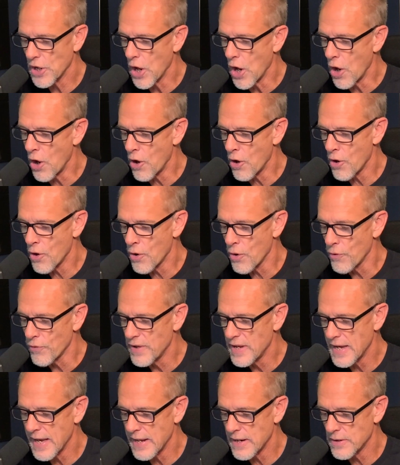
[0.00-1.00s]
all
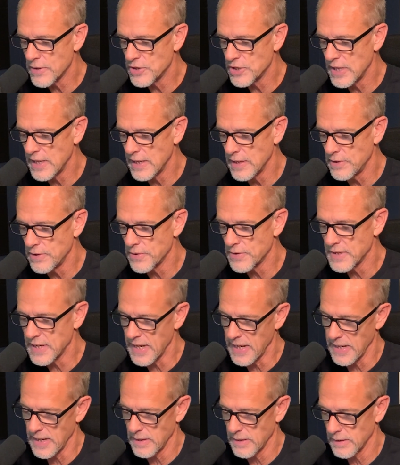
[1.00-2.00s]
the energy in your
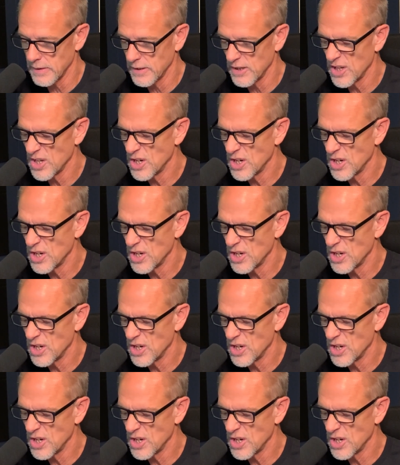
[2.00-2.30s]
tank.